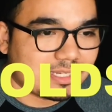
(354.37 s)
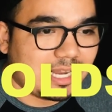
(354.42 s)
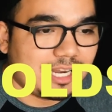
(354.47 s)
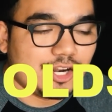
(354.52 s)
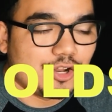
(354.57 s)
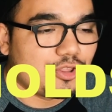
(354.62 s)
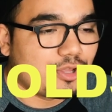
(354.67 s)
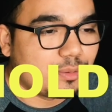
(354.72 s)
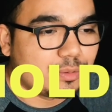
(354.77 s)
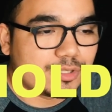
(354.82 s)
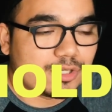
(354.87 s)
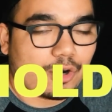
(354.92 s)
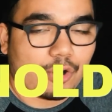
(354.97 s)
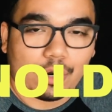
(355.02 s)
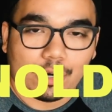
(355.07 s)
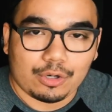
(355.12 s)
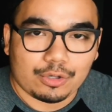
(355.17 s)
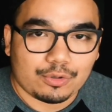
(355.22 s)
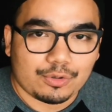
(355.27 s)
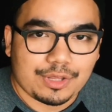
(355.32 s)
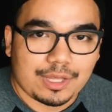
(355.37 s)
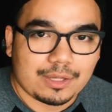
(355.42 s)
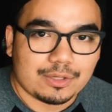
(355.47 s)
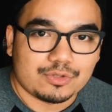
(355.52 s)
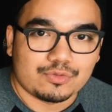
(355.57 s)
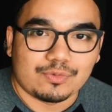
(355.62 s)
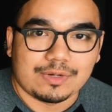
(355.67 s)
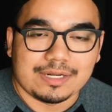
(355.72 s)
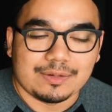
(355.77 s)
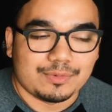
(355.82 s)
I know there was an article that was
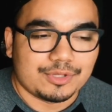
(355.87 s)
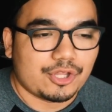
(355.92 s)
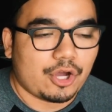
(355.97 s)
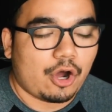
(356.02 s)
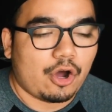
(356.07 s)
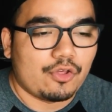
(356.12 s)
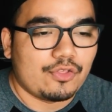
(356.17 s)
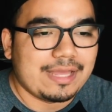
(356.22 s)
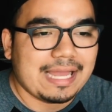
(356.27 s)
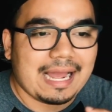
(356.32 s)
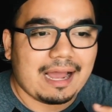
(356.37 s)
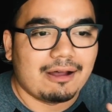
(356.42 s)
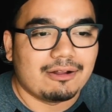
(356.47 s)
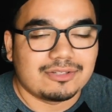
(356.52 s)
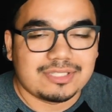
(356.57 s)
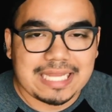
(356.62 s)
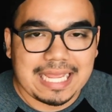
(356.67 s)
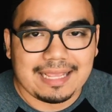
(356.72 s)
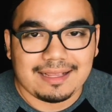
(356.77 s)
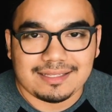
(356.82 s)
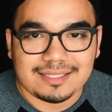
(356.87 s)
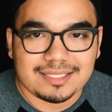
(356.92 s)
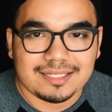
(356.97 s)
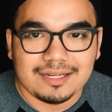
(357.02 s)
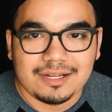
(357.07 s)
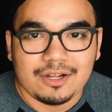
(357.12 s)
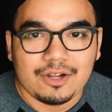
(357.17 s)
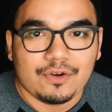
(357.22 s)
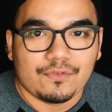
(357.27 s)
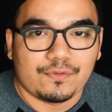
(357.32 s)
written with all the outtakes
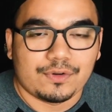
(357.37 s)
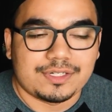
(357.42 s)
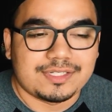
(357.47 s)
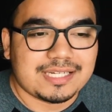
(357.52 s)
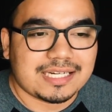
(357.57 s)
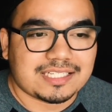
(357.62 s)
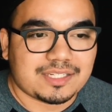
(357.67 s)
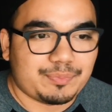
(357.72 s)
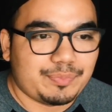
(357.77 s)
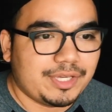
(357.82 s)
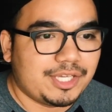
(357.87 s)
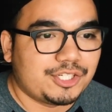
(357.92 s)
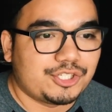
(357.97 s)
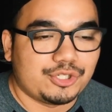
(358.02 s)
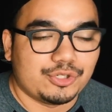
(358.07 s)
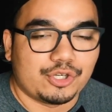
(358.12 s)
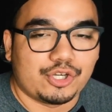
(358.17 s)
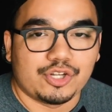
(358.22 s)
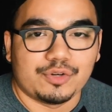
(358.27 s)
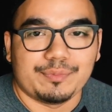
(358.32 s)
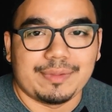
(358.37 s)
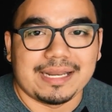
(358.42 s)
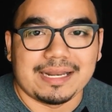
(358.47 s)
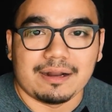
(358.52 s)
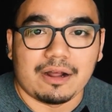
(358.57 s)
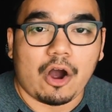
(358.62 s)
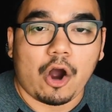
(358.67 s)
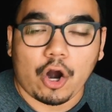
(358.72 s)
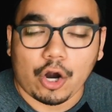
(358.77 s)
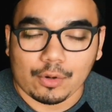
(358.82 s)
for Detective Pikachu. Could have made an
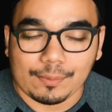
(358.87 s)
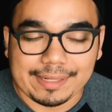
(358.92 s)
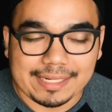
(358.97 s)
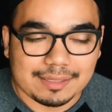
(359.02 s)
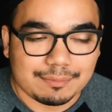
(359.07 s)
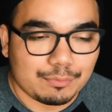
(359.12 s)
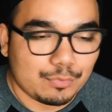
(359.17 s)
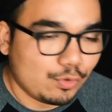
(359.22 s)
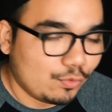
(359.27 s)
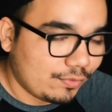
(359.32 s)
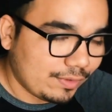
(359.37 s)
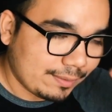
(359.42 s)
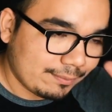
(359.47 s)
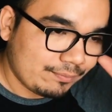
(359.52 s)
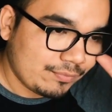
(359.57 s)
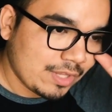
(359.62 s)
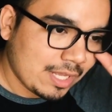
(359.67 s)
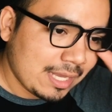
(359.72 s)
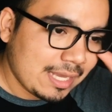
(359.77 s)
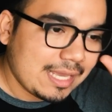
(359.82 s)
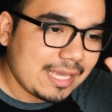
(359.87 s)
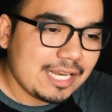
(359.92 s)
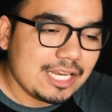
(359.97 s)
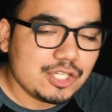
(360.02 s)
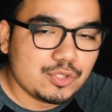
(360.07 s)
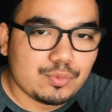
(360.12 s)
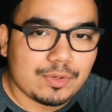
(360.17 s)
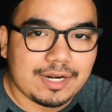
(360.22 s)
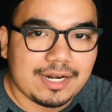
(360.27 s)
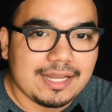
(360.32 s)
R-rated movie. It
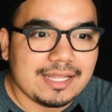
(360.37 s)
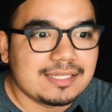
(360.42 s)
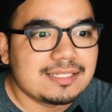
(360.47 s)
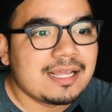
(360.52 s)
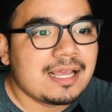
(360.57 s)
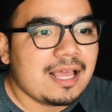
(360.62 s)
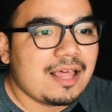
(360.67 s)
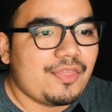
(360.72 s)
is what it is.